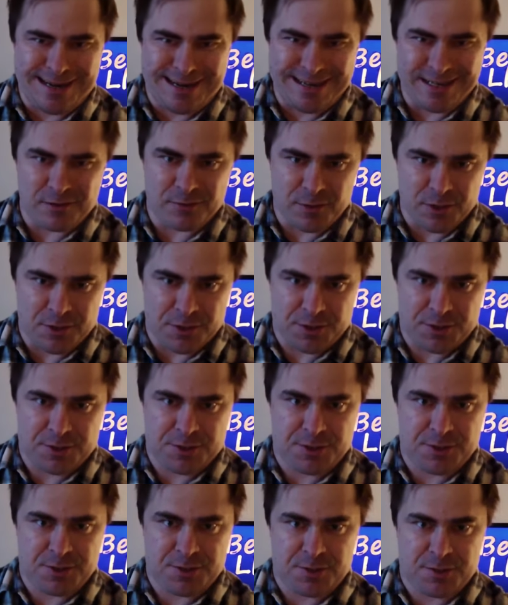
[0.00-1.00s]

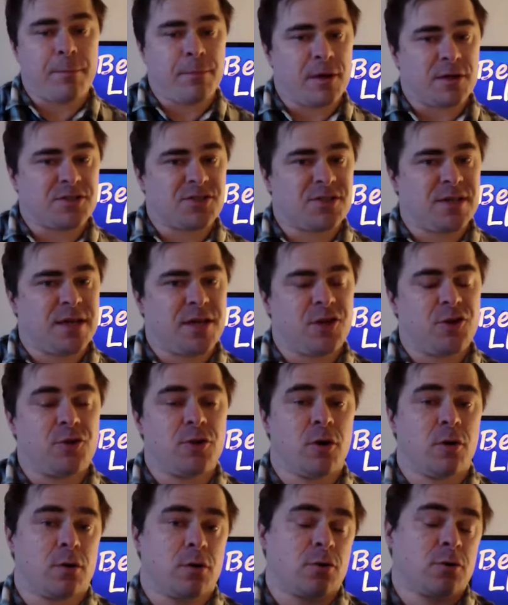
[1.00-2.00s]
Irish. I'm not saying you
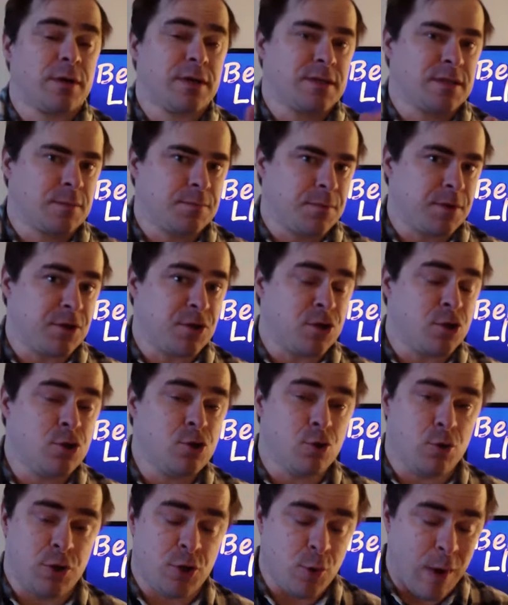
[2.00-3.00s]
don't create something
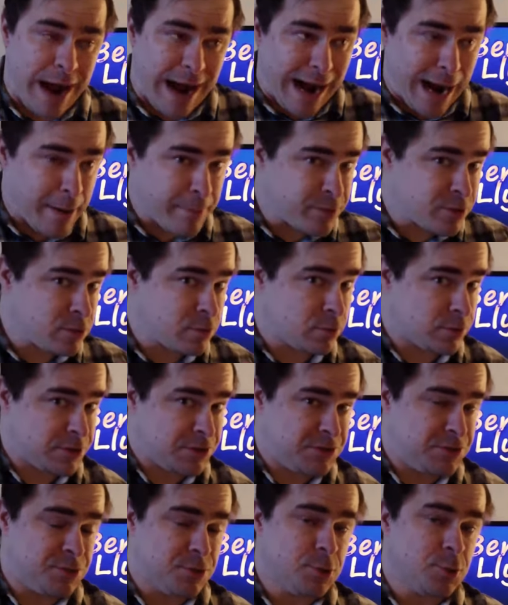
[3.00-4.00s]
new, you
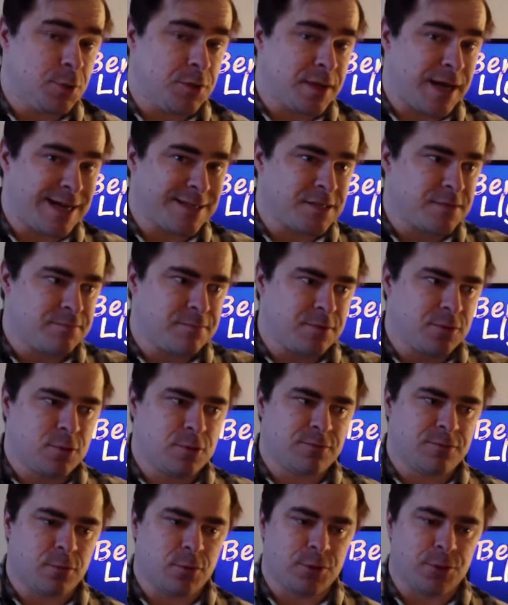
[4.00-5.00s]
absolutely do, and that's
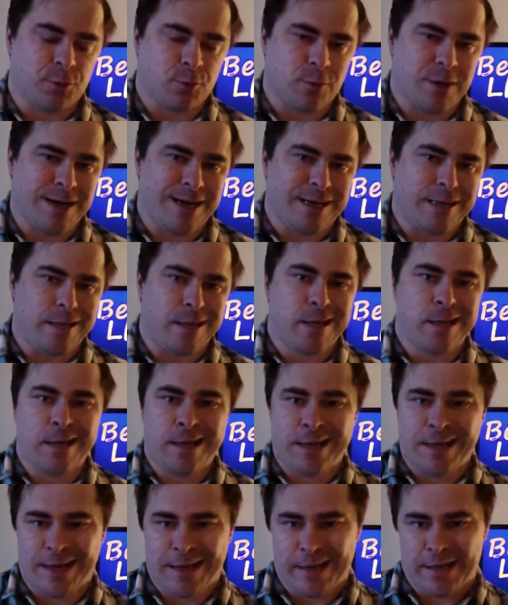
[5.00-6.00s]
beautiful in a way,
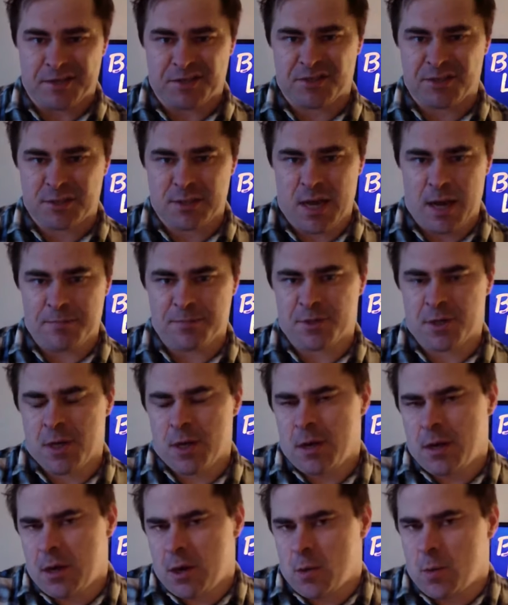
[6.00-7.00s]
except
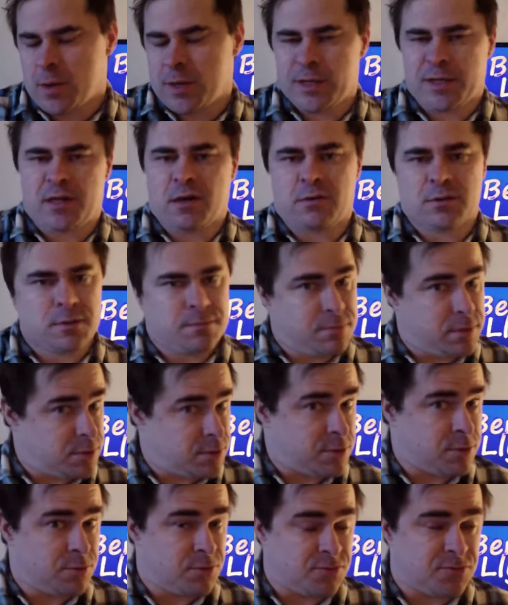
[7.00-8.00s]
when it goes a bit
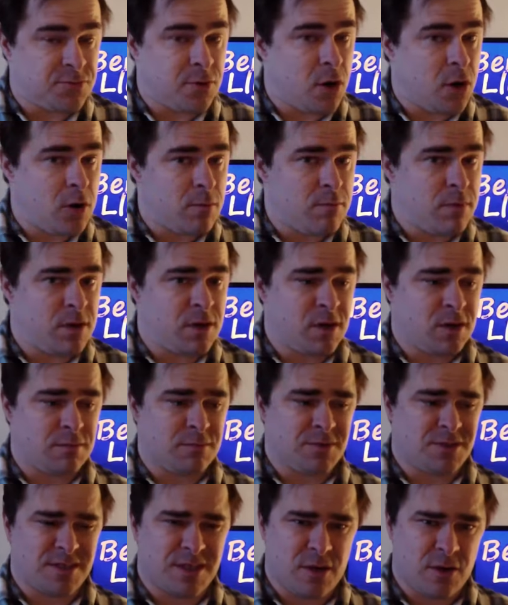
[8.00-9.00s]
too far and
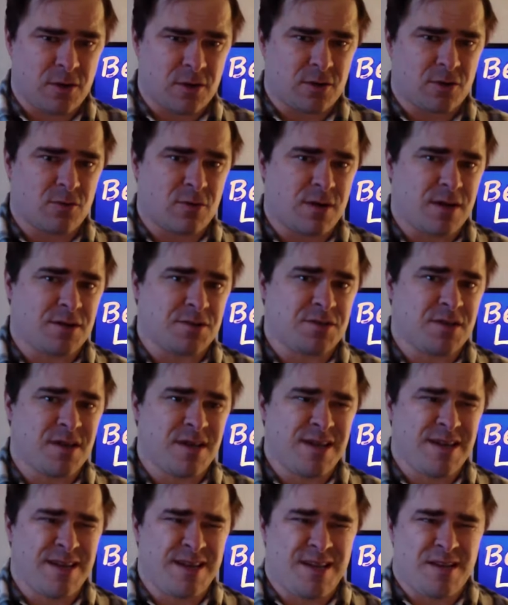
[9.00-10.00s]
becomes characterized
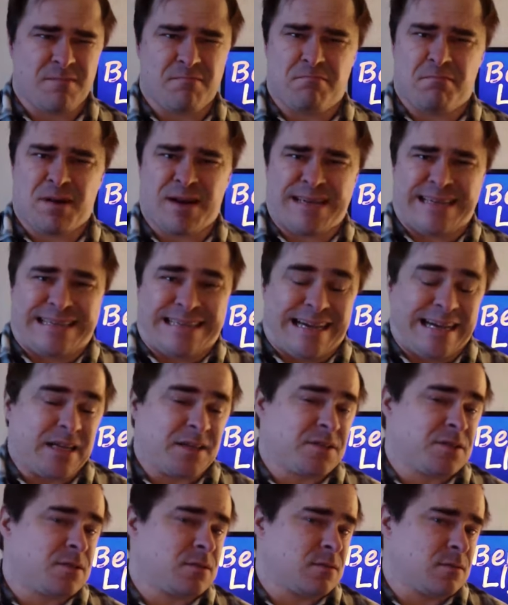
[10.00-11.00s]
by
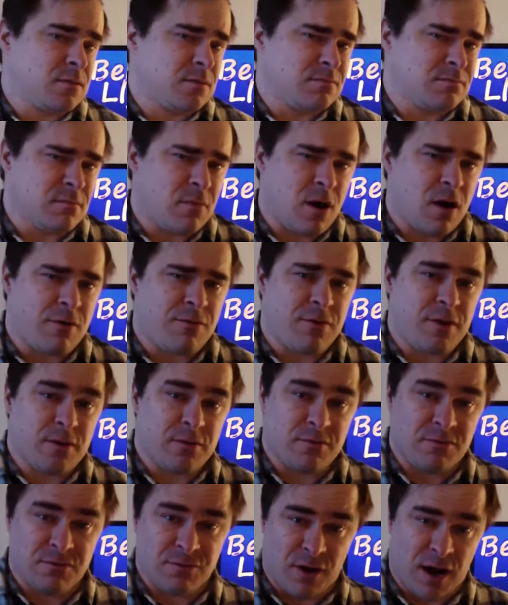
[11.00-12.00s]
gangster
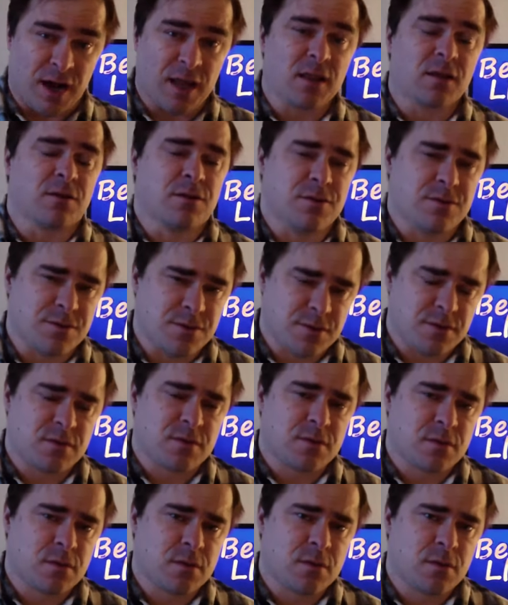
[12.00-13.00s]
mafia
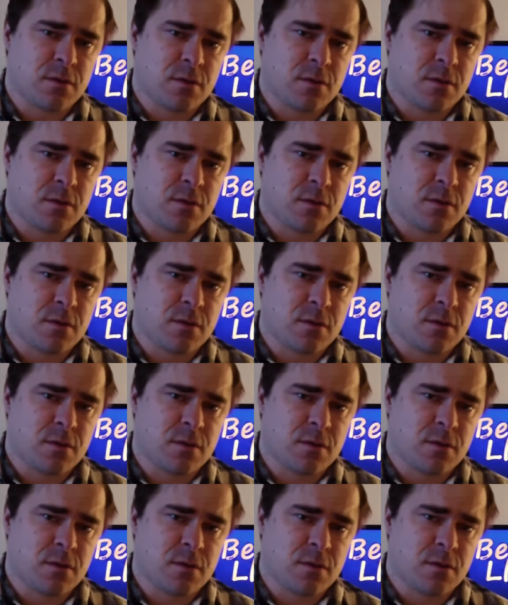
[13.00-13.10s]
violence.